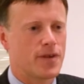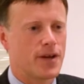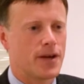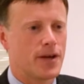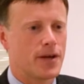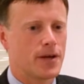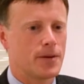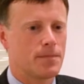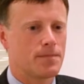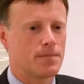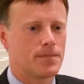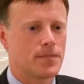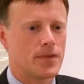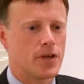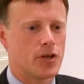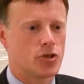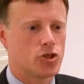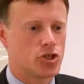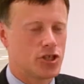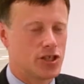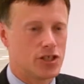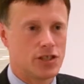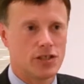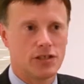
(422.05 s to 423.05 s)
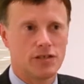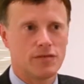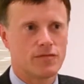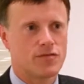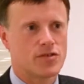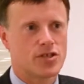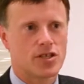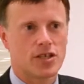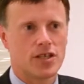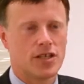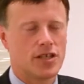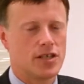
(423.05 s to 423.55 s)
um,
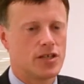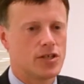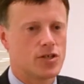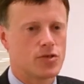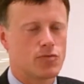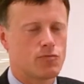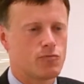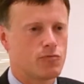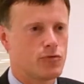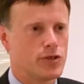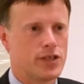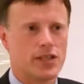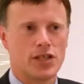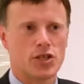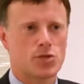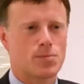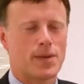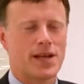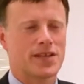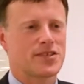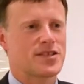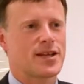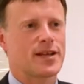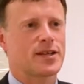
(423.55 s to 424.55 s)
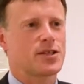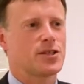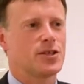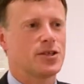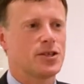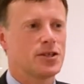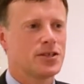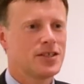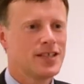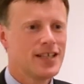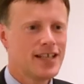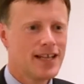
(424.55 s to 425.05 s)
achieved is really
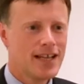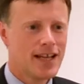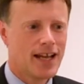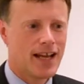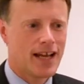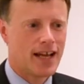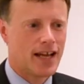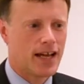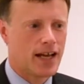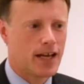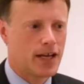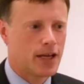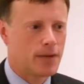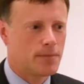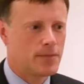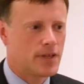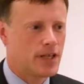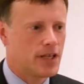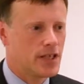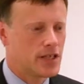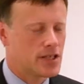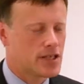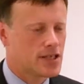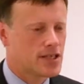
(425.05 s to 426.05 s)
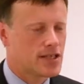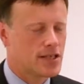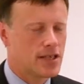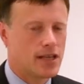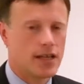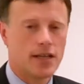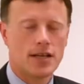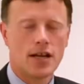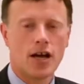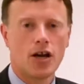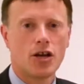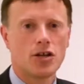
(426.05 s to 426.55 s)
spectacular. Um, it's
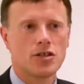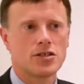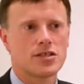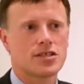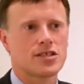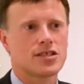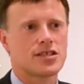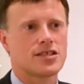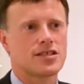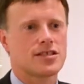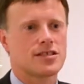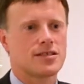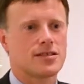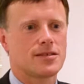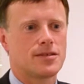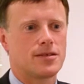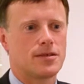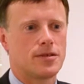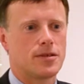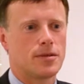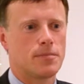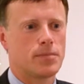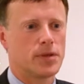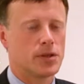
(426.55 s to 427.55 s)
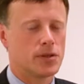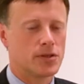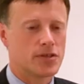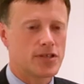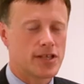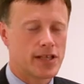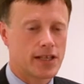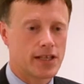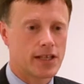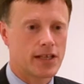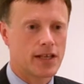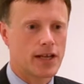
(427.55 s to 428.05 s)
enhanced the
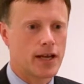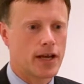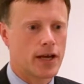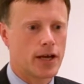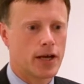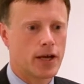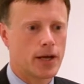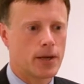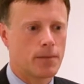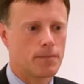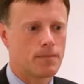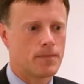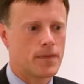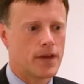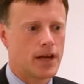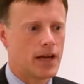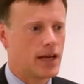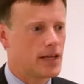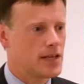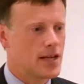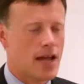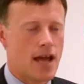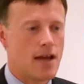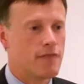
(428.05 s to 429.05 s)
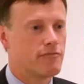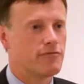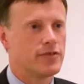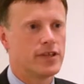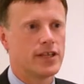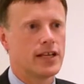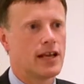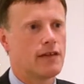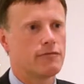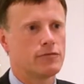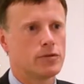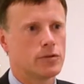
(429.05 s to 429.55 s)
building um, at every
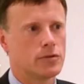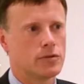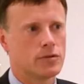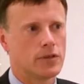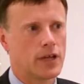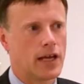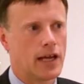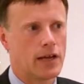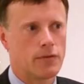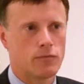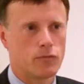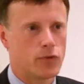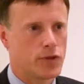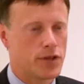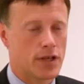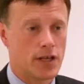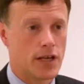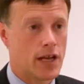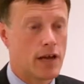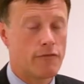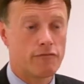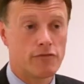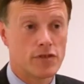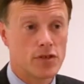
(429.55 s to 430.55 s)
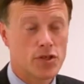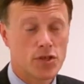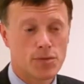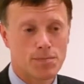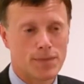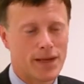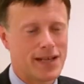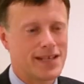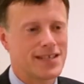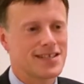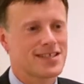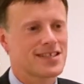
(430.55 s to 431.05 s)
level and within every
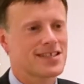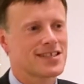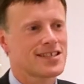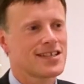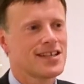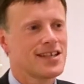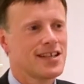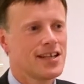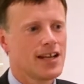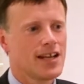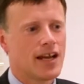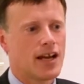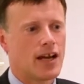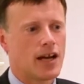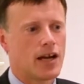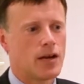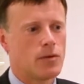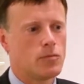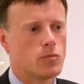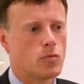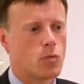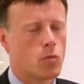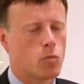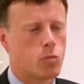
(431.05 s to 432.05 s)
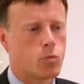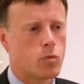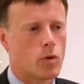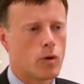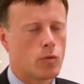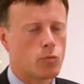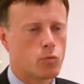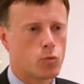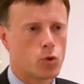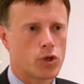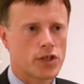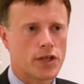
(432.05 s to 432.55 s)
space. And
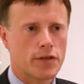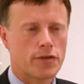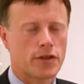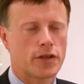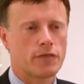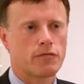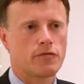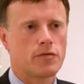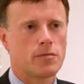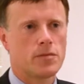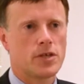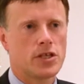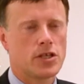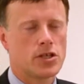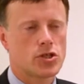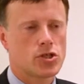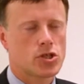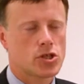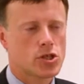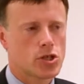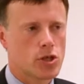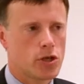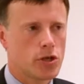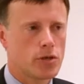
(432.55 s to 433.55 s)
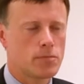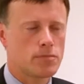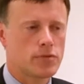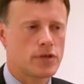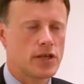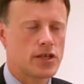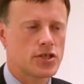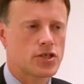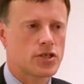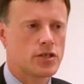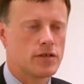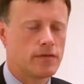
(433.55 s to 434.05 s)
what I think for me is so
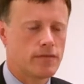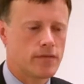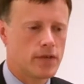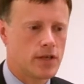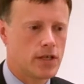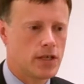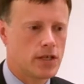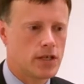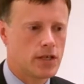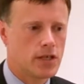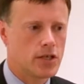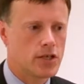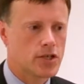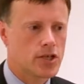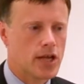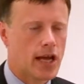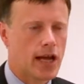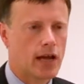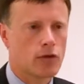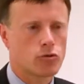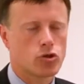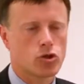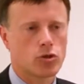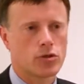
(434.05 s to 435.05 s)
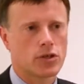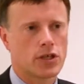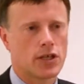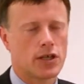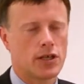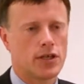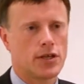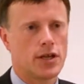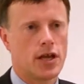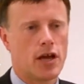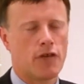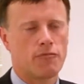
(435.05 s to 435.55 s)
impressive is how John
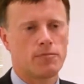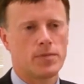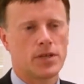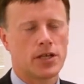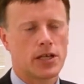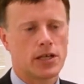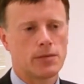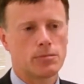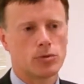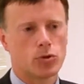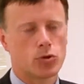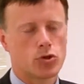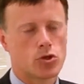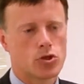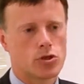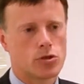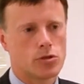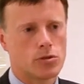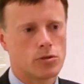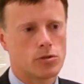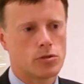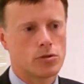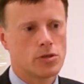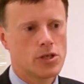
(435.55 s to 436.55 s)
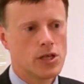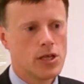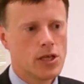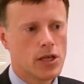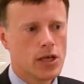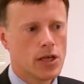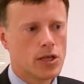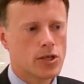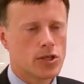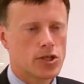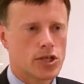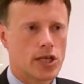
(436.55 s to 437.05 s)
Cullen have been able to
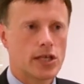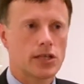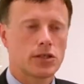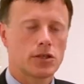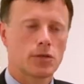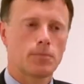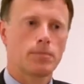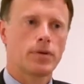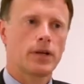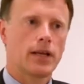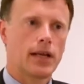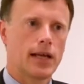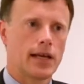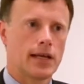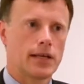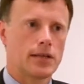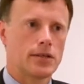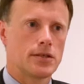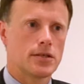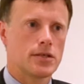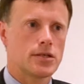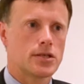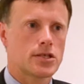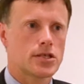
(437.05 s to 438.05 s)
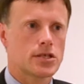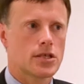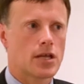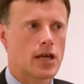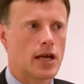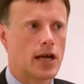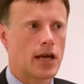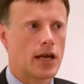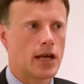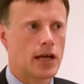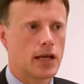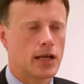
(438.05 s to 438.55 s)
take the
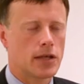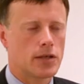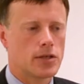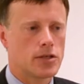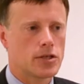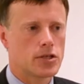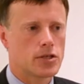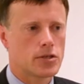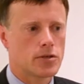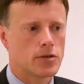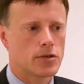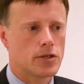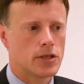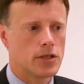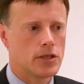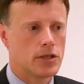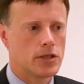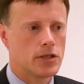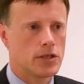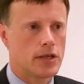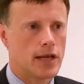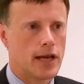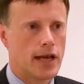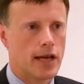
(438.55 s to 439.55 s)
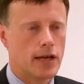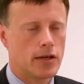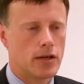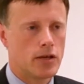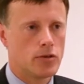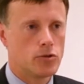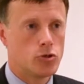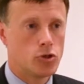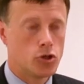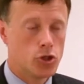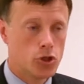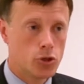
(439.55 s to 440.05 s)
plans and the
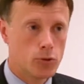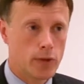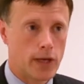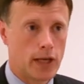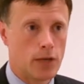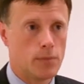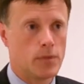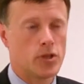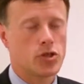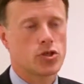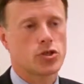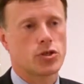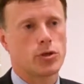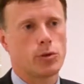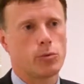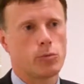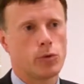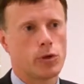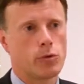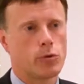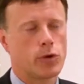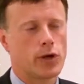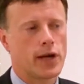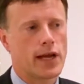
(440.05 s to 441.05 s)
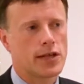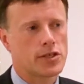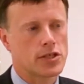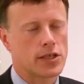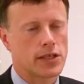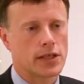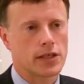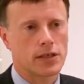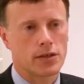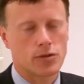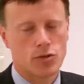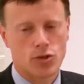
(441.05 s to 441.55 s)
new elements that we were
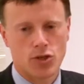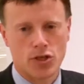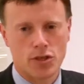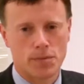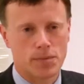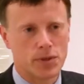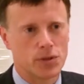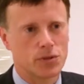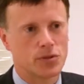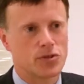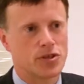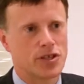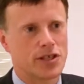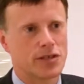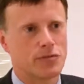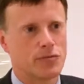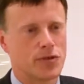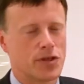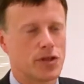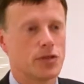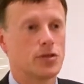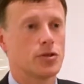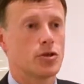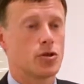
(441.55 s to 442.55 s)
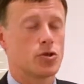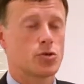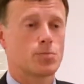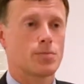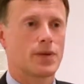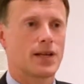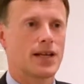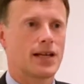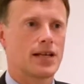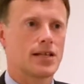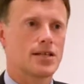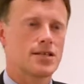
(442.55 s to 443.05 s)
adding to the building within those
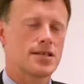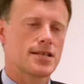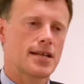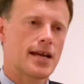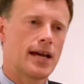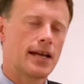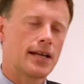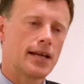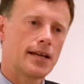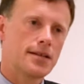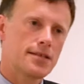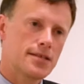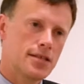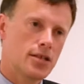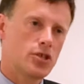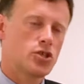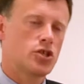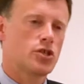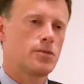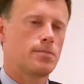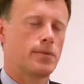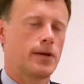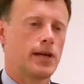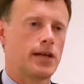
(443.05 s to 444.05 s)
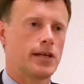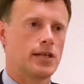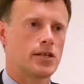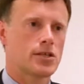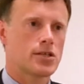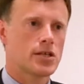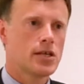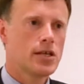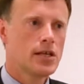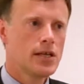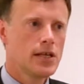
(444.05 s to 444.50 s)
plans and anticipate